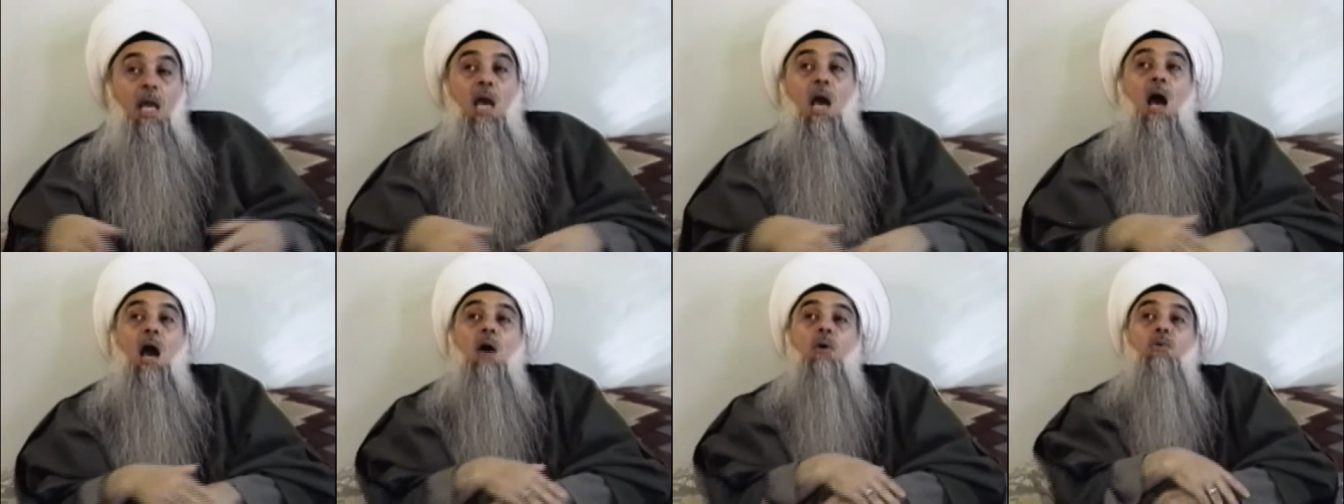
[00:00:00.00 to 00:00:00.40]

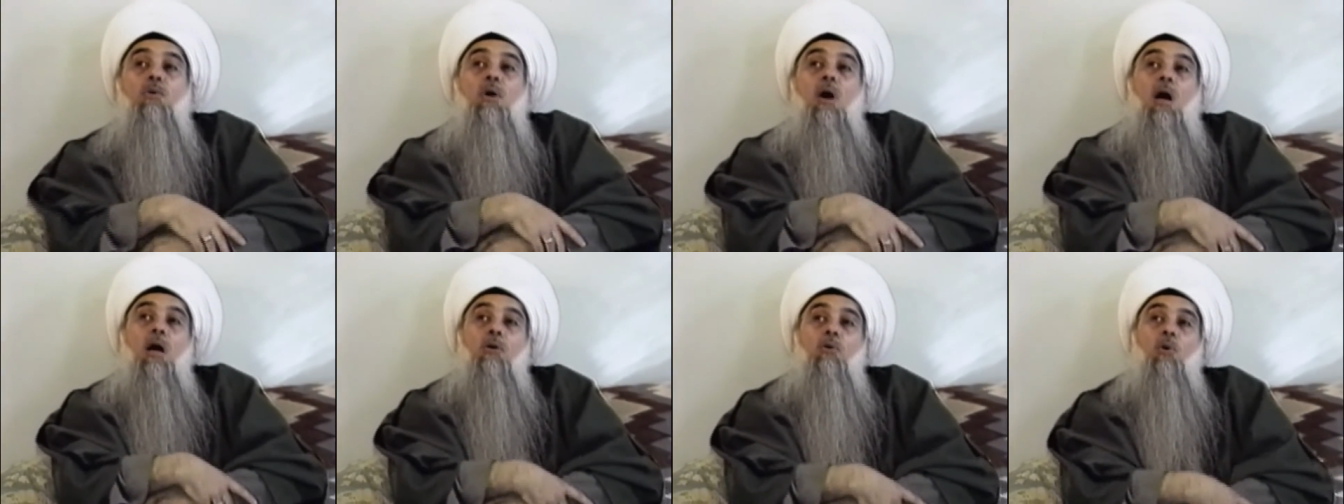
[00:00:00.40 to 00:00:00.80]
And
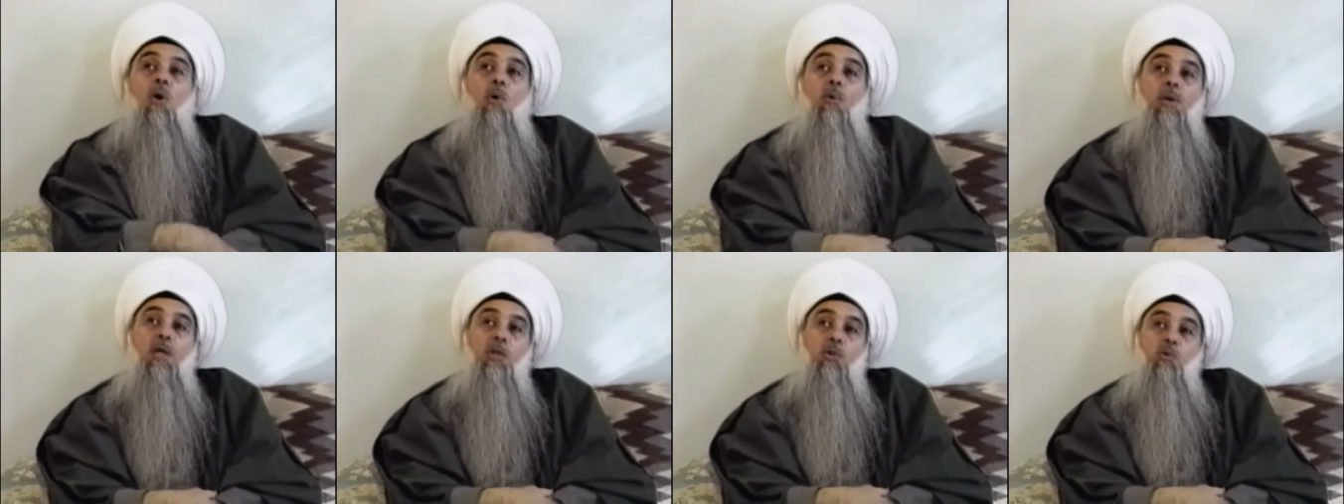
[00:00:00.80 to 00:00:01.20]
how you are
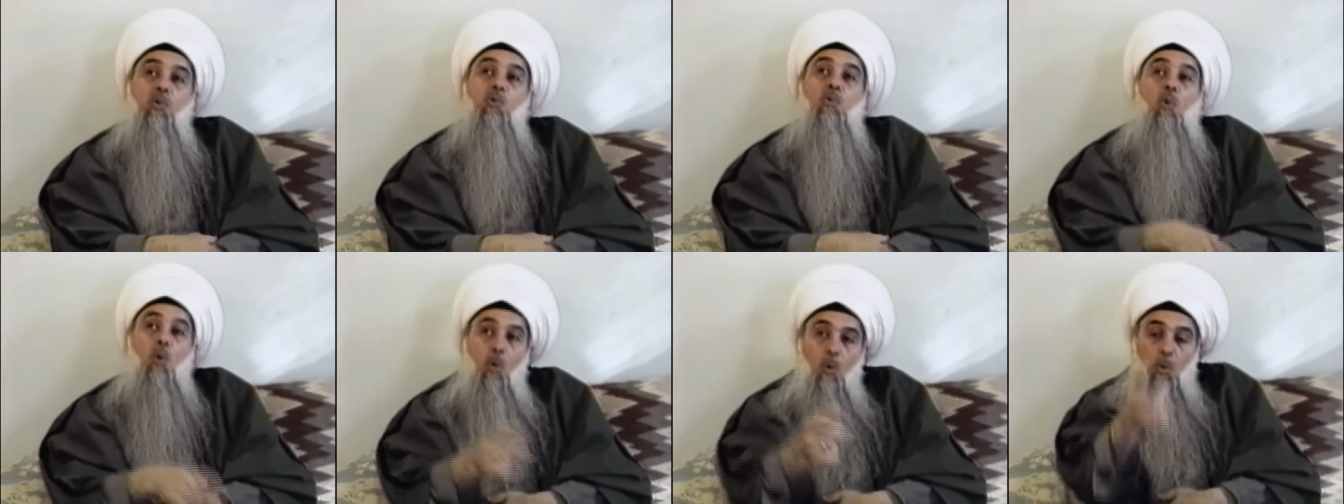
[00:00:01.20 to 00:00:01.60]
going
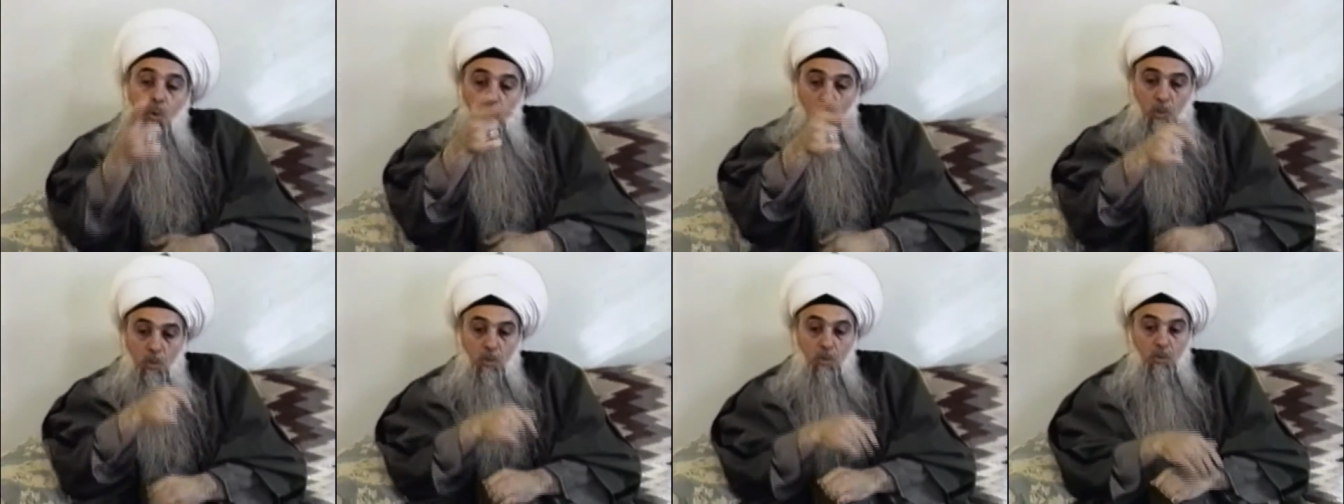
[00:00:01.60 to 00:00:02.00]
to
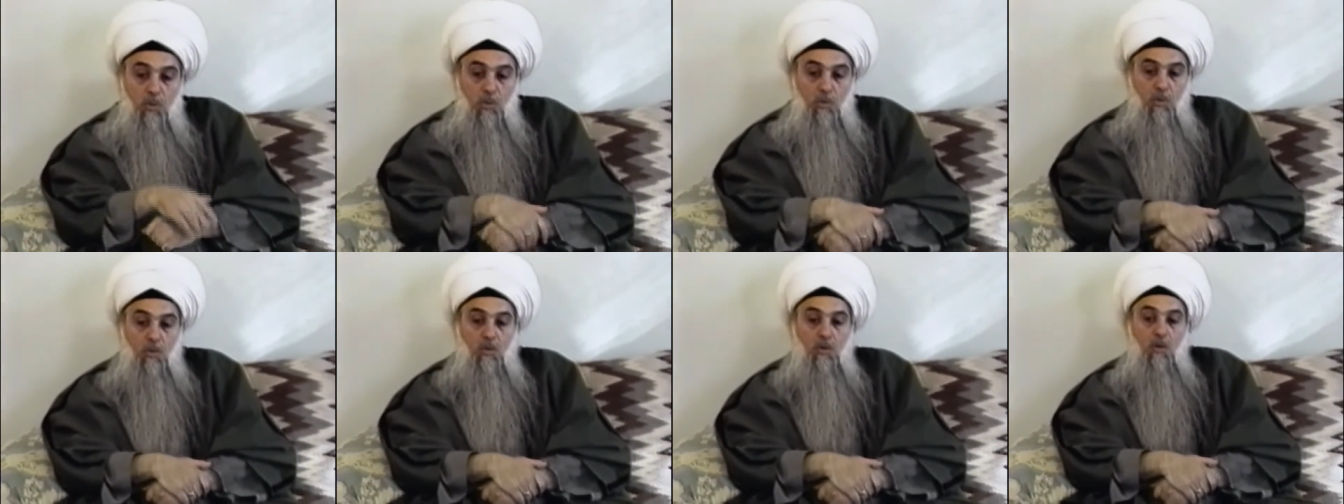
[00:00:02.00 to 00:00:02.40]
know
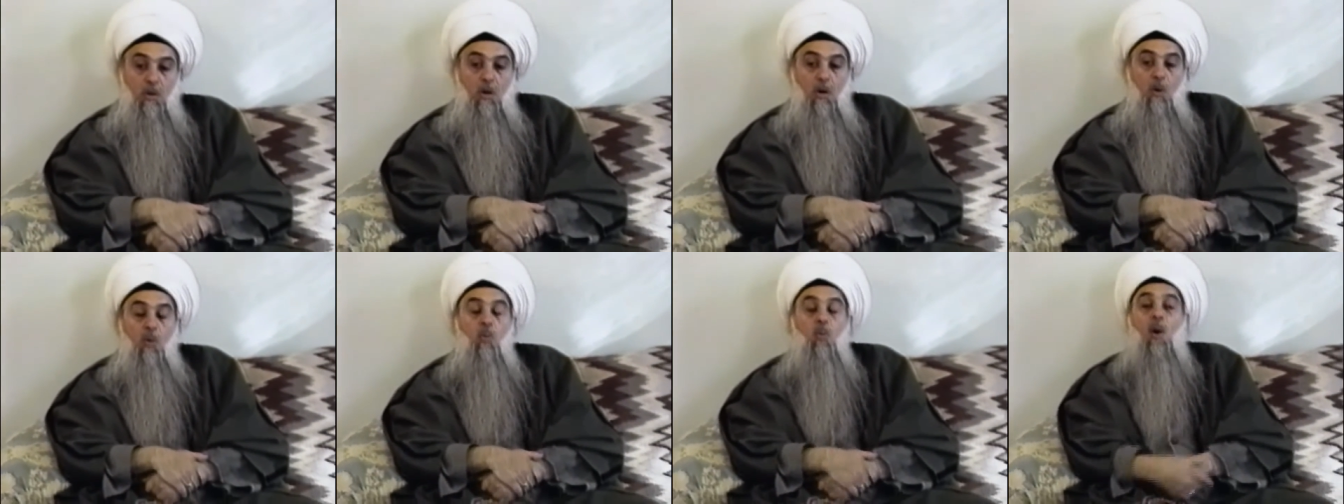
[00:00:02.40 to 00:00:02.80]

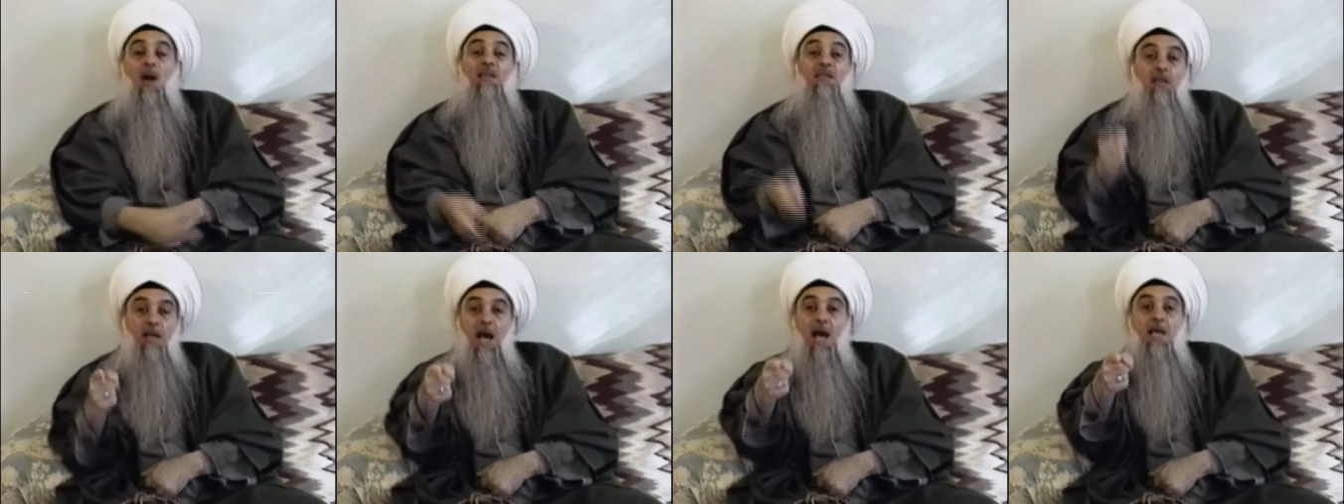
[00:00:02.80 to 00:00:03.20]

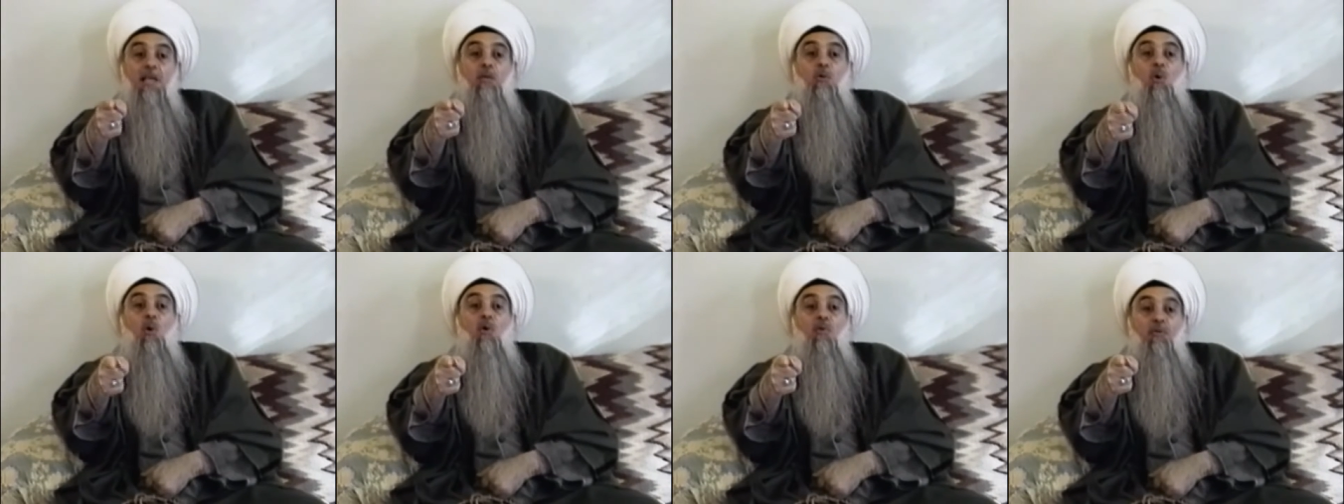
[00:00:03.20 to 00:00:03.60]
what
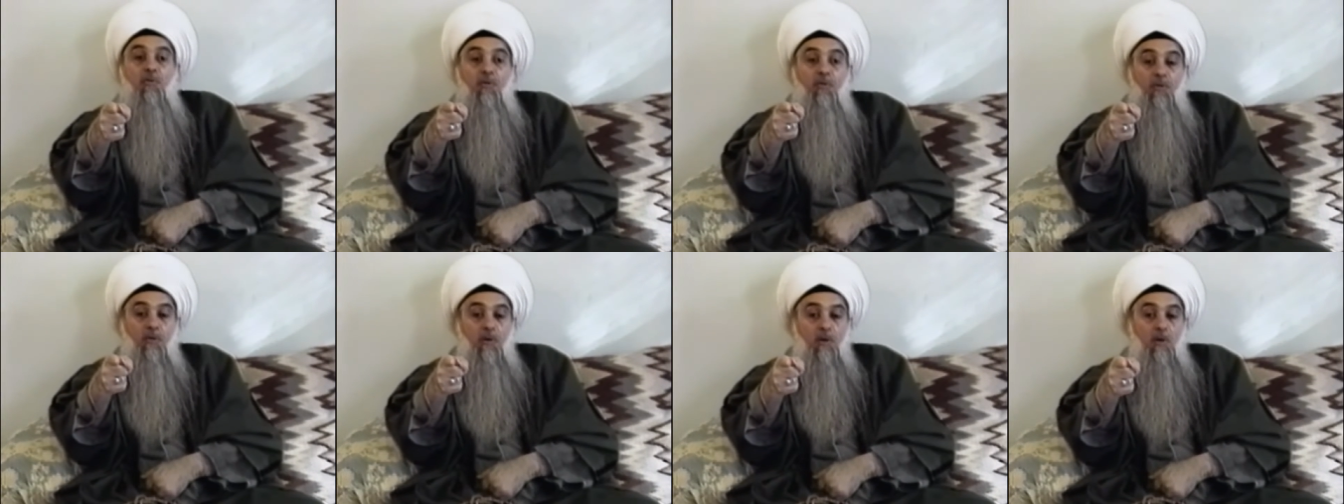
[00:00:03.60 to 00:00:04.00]
kind
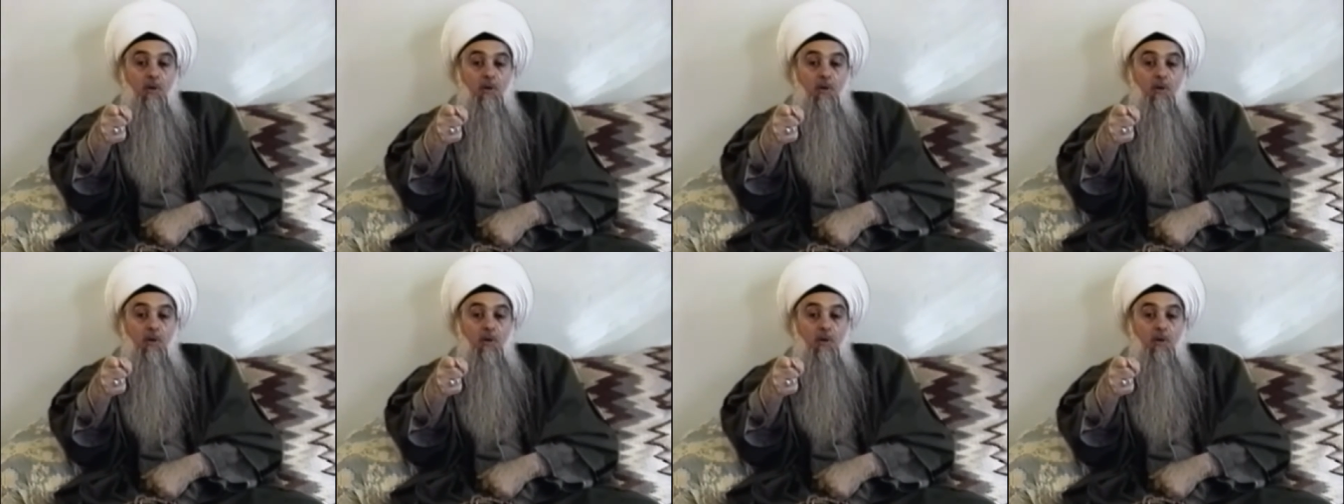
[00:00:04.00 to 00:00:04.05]
of